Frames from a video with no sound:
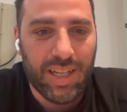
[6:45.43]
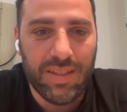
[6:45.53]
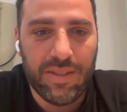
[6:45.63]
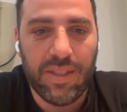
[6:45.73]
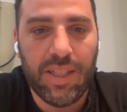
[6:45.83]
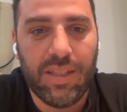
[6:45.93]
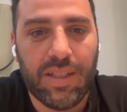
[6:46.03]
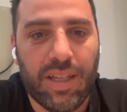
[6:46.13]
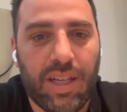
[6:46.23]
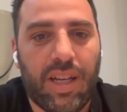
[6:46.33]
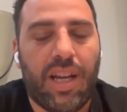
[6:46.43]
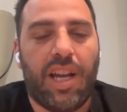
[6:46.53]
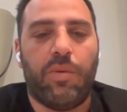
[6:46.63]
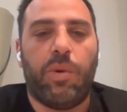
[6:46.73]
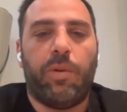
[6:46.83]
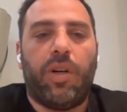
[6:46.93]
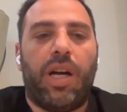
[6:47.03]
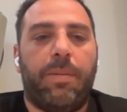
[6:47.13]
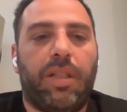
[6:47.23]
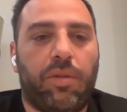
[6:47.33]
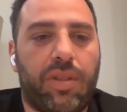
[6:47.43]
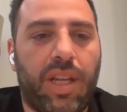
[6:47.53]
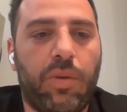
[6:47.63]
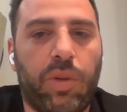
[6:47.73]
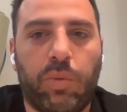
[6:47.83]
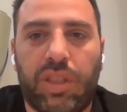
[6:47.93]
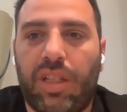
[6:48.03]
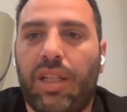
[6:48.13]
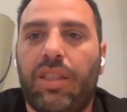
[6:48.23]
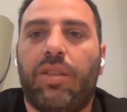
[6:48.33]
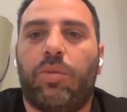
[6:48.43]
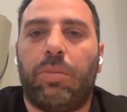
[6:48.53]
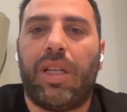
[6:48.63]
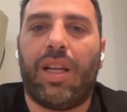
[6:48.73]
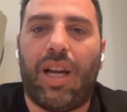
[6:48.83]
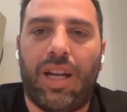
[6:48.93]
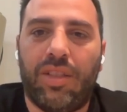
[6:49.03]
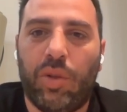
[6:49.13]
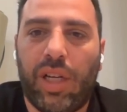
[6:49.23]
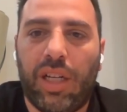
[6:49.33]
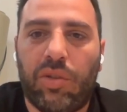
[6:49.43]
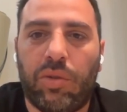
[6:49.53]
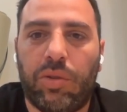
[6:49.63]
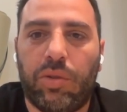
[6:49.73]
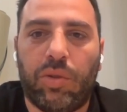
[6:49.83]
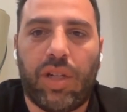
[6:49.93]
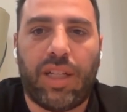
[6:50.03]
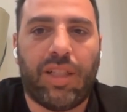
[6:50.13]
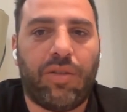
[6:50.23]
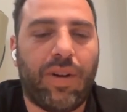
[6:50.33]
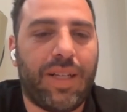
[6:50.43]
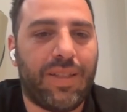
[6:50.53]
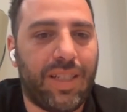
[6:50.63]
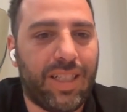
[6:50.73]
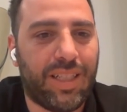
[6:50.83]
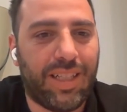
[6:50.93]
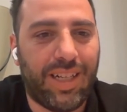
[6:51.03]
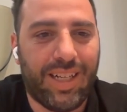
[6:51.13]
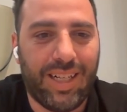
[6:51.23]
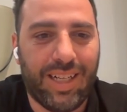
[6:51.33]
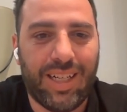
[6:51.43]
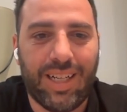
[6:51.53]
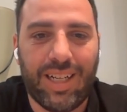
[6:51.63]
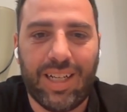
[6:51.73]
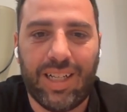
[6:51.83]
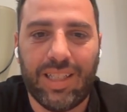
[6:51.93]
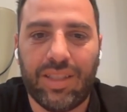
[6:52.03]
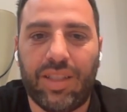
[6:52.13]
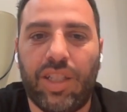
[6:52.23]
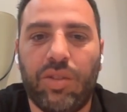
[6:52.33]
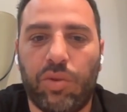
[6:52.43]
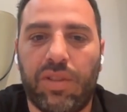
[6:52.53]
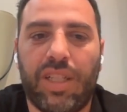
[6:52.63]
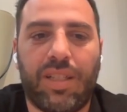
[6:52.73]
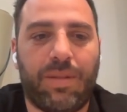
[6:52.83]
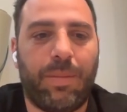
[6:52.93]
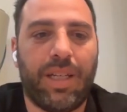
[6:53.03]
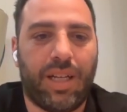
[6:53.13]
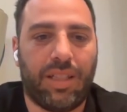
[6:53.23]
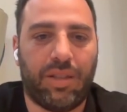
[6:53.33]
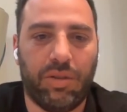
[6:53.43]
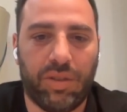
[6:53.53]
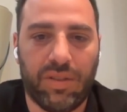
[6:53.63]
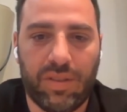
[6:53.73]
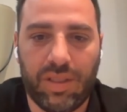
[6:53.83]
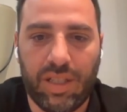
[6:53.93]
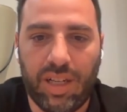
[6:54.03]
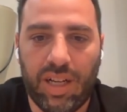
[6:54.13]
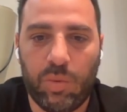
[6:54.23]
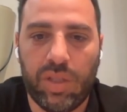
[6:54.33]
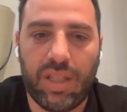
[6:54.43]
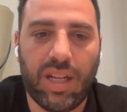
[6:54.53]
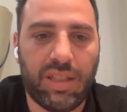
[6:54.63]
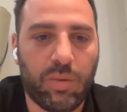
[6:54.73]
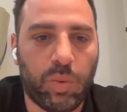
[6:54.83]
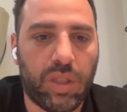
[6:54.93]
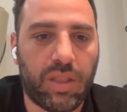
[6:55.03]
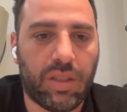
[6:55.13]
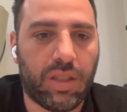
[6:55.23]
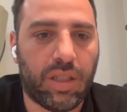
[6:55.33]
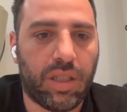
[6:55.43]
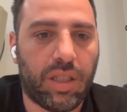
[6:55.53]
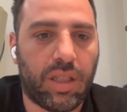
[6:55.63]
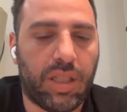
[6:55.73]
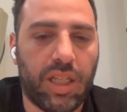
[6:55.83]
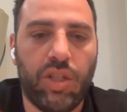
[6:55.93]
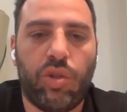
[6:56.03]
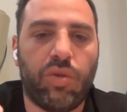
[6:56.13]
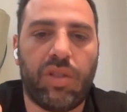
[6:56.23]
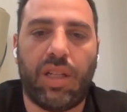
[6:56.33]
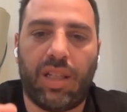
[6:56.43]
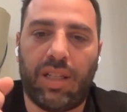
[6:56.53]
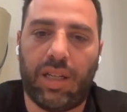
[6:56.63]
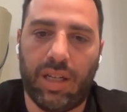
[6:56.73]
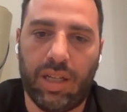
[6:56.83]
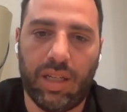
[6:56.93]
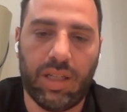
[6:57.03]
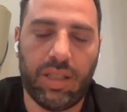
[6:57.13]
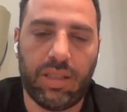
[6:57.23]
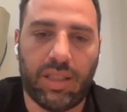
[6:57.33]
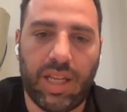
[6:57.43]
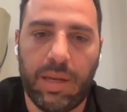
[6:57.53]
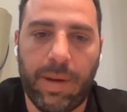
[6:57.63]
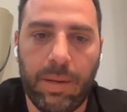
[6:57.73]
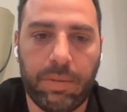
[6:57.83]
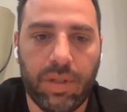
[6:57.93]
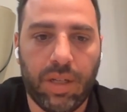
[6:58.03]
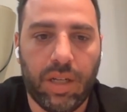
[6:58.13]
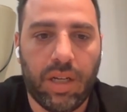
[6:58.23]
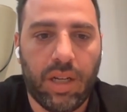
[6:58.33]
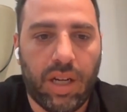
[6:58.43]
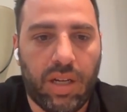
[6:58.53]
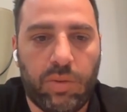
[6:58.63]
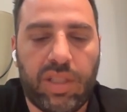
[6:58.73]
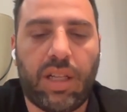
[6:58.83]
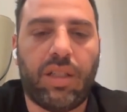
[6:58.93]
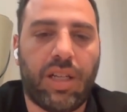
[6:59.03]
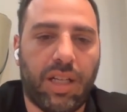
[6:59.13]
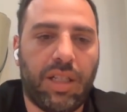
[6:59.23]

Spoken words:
incident. And we were able to say we started by doing it to categorizing into 6 main categories. And we started with the issues that came up, and we started